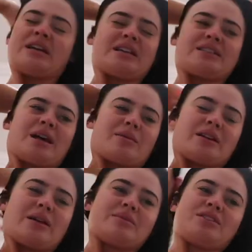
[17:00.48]
been eating salmon
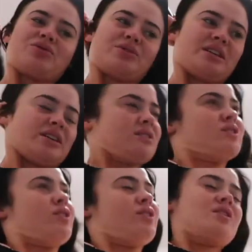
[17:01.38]
and I'm still sick.
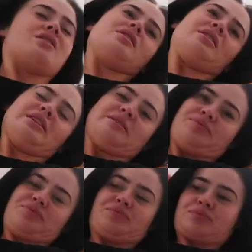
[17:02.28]
So
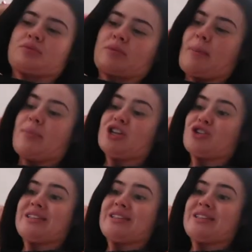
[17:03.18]
um, pretty sure